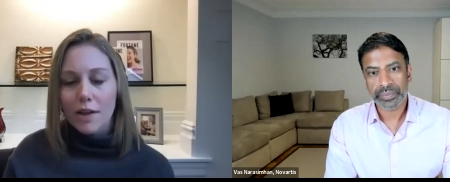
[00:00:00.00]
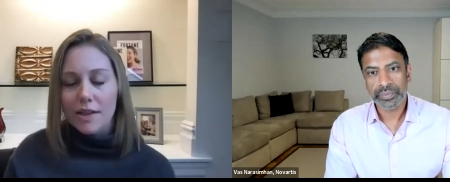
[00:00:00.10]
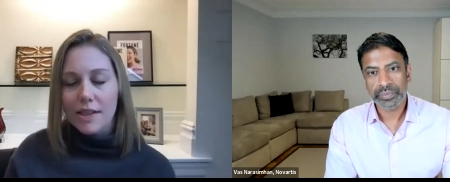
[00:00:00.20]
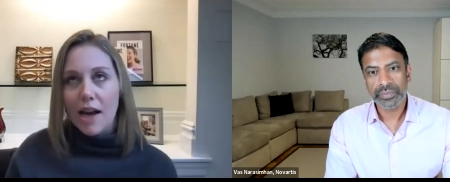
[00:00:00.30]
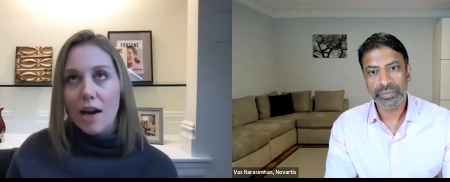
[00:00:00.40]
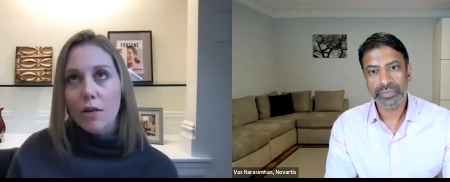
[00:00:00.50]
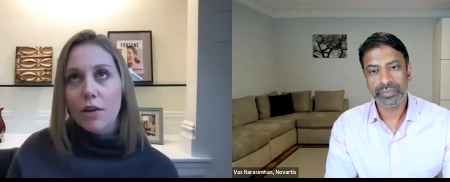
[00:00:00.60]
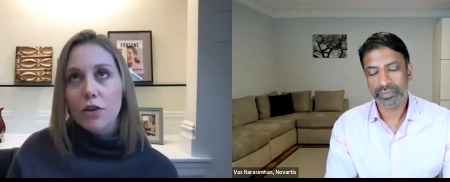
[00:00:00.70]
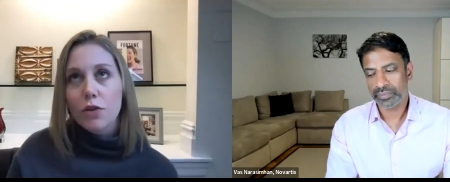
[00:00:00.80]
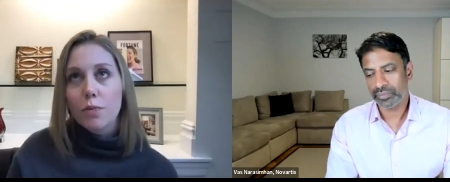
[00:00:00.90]
Speaker 1: was, how
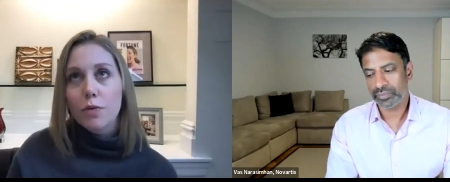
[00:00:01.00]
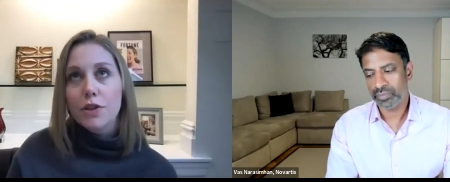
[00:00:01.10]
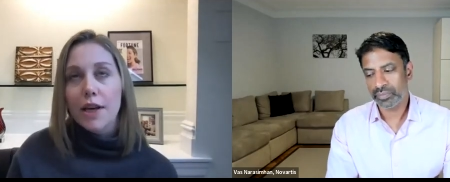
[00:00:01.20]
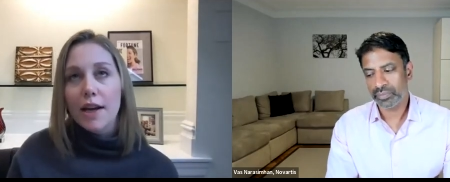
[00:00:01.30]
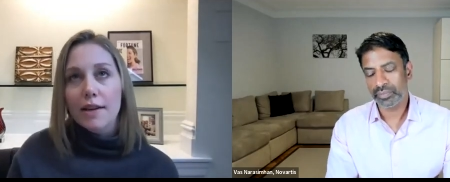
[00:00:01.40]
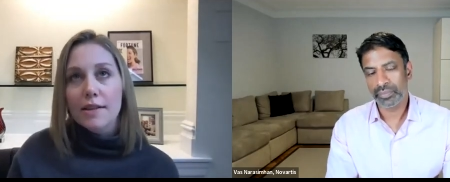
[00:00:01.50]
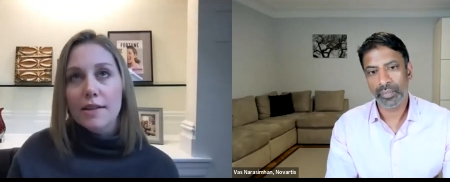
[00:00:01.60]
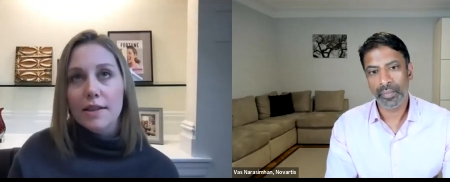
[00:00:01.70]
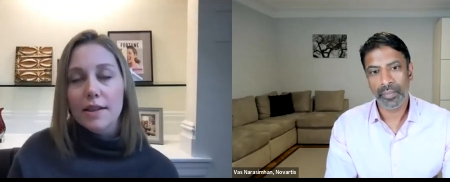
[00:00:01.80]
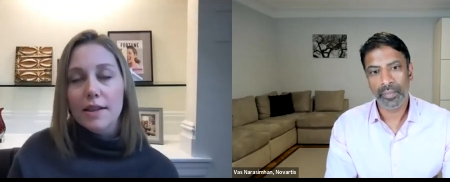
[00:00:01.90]
can you protect,
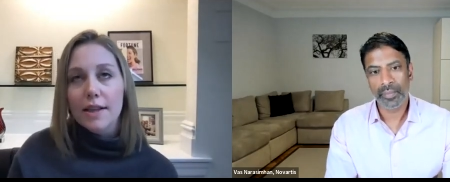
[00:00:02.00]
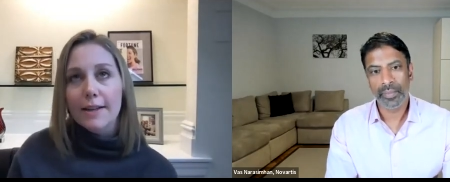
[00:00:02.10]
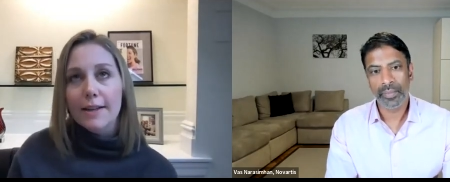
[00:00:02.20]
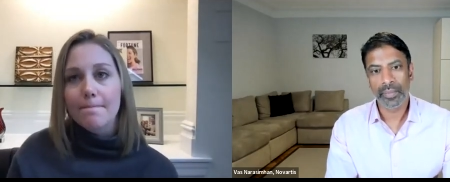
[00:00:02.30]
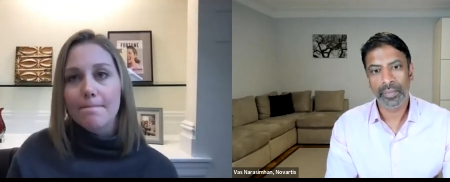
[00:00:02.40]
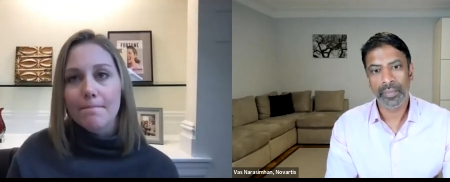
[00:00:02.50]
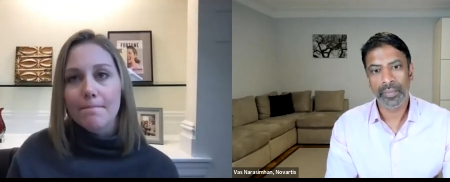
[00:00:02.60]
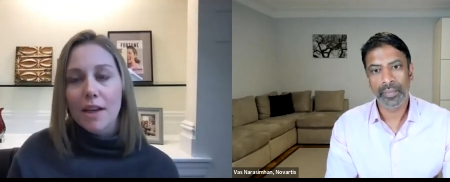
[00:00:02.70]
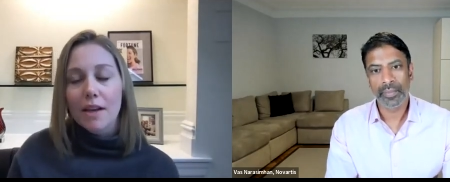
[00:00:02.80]
the